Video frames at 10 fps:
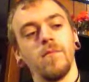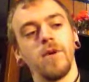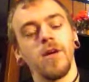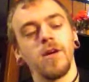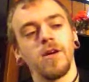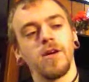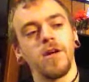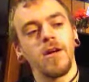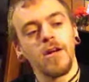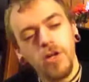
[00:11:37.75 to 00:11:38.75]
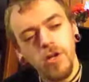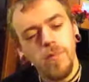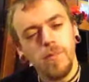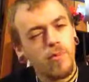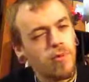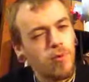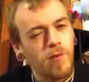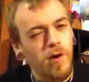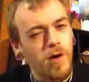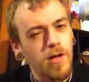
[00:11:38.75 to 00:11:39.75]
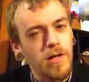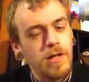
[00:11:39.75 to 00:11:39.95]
it could improve on.